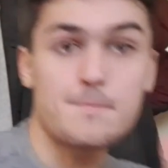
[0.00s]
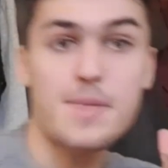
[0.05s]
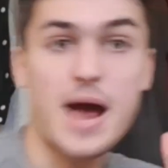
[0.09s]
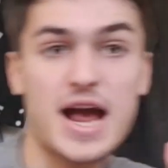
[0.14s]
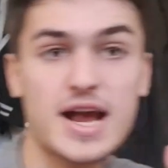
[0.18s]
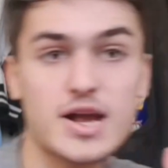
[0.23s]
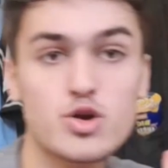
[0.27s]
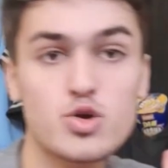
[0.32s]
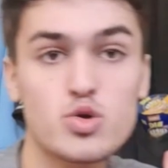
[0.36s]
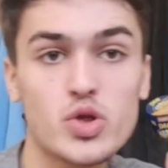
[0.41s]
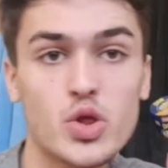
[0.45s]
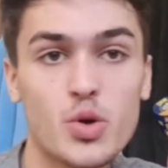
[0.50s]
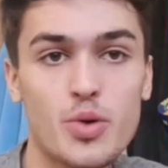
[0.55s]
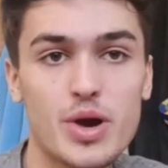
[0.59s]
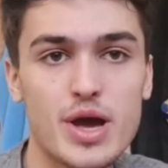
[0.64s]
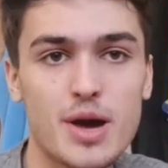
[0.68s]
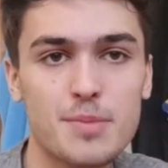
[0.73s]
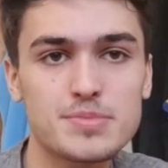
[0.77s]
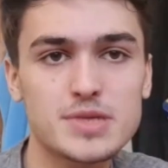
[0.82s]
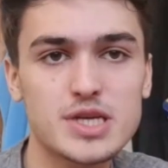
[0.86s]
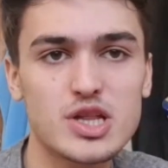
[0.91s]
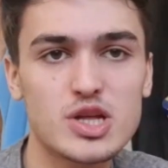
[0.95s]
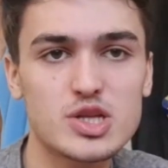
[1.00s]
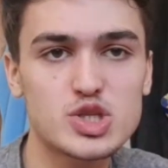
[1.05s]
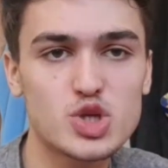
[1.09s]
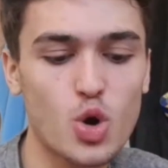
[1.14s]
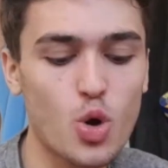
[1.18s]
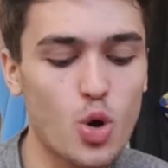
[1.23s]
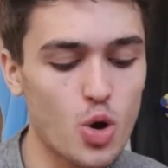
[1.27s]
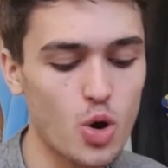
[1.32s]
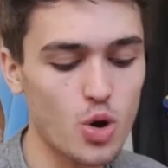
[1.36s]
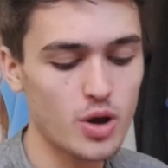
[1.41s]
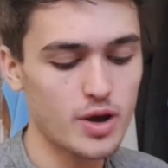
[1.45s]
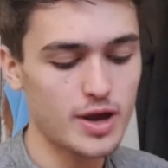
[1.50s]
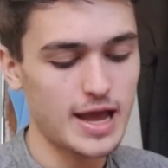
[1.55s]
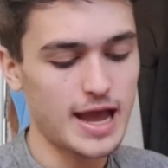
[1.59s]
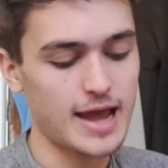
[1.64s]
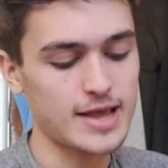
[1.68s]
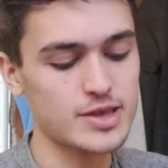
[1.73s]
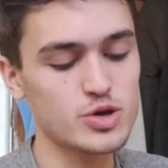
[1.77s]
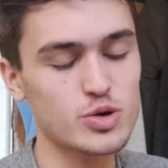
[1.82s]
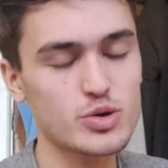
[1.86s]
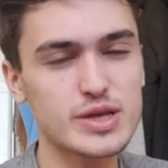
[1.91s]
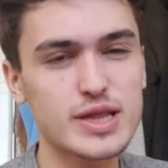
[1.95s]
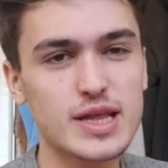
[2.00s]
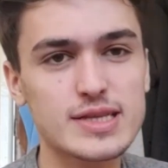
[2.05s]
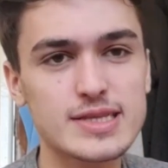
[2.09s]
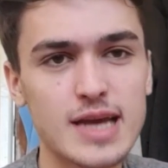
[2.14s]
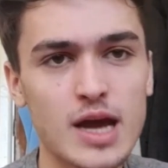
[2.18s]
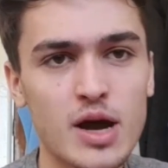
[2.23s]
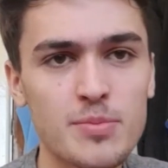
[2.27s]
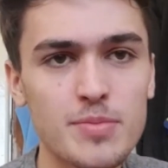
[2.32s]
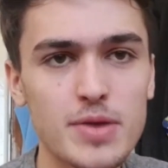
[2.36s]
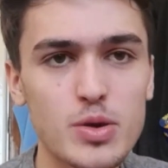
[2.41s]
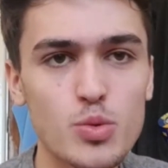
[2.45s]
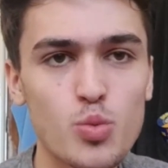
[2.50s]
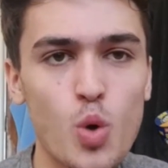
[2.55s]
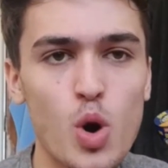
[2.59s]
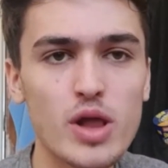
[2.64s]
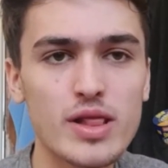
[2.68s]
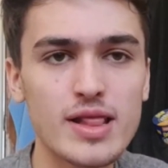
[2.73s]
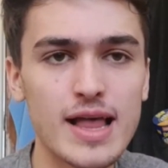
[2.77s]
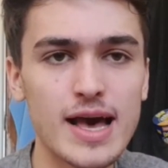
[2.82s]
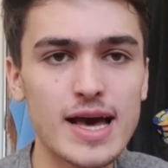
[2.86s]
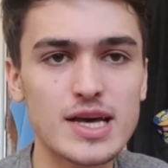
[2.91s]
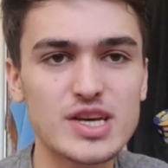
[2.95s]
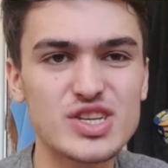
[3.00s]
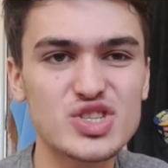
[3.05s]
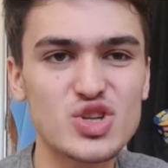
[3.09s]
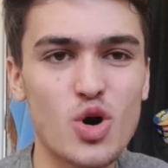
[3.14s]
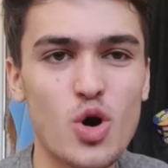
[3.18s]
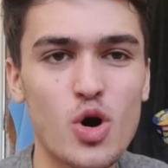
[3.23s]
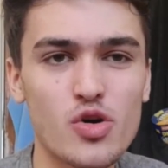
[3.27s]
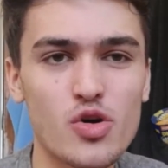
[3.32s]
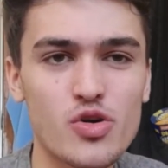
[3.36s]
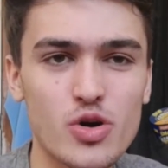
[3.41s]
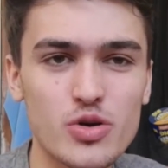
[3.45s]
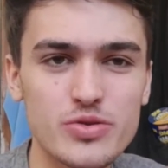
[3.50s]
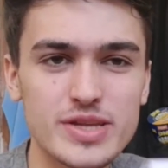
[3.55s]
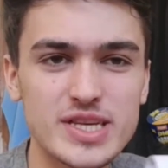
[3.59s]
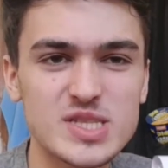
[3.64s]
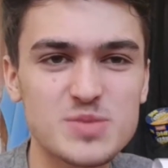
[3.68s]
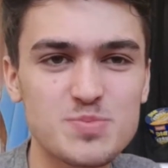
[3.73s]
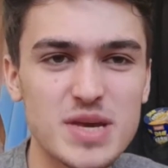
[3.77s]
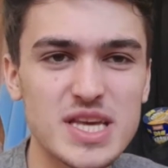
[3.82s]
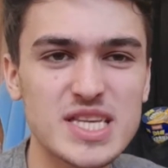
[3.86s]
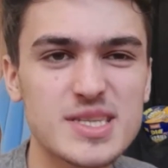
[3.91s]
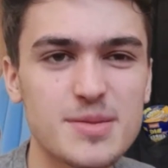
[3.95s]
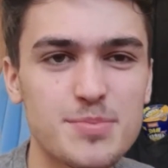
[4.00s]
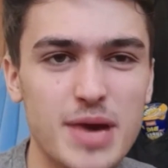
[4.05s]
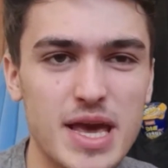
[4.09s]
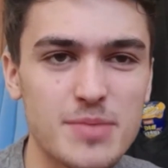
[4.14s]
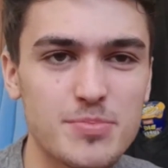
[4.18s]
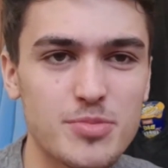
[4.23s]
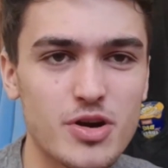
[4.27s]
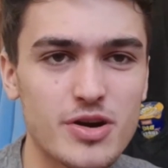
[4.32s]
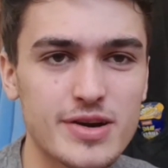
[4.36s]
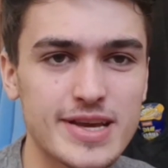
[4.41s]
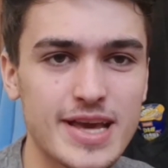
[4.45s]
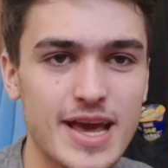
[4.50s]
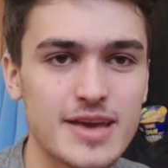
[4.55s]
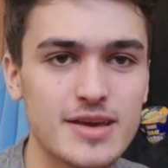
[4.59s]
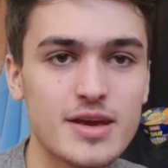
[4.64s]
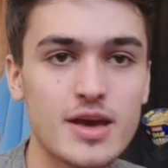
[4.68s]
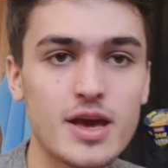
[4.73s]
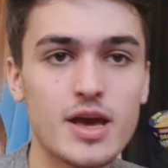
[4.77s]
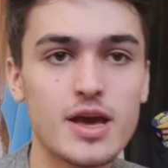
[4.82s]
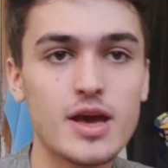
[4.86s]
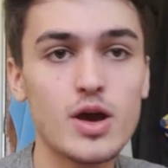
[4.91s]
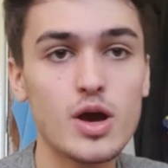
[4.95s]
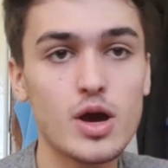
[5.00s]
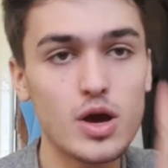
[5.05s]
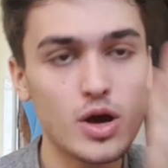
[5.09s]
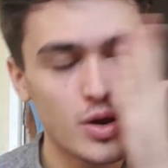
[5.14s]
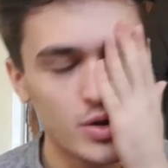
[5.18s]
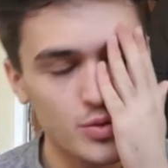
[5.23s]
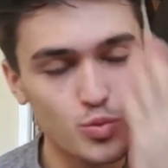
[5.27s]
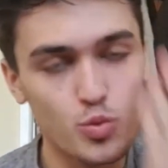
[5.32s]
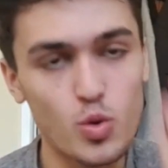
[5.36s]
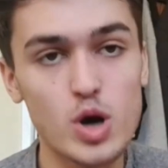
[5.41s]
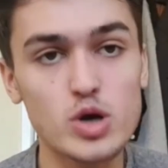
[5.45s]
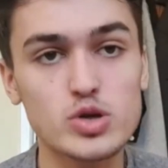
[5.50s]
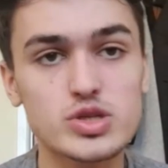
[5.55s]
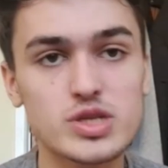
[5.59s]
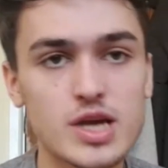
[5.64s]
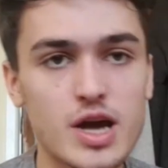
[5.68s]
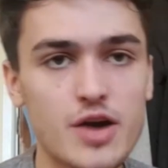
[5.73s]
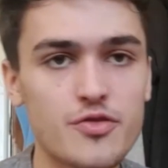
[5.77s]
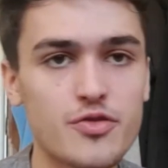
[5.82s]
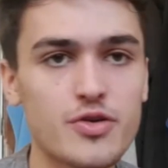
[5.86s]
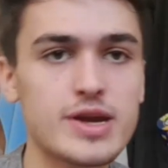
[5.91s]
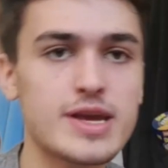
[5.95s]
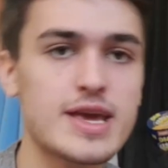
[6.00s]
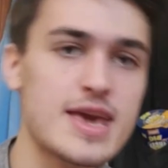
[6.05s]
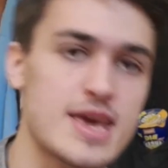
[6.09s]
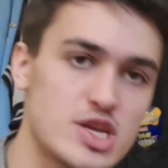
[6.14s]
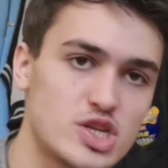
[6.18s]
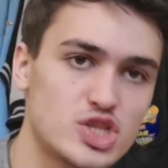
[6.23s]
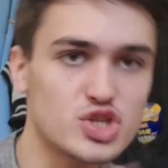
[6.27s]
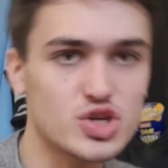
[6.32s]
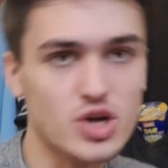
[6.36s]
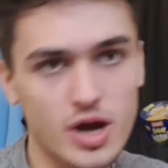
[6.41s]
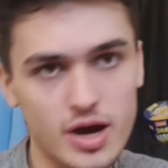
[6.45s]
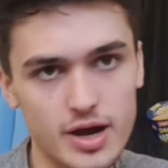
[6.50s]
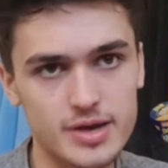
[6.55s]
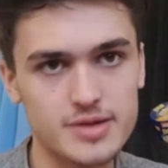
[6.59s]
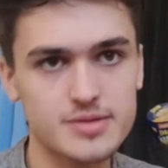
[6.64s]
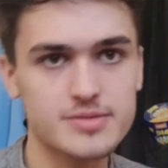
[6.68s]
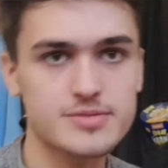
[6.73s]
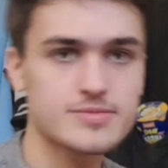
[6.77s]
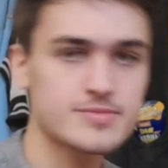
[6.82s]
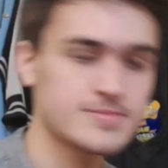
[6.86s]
back all the way up to the door, and you're gonna tell me what letters are on this piece of paper, okay? Whilst covering each eye.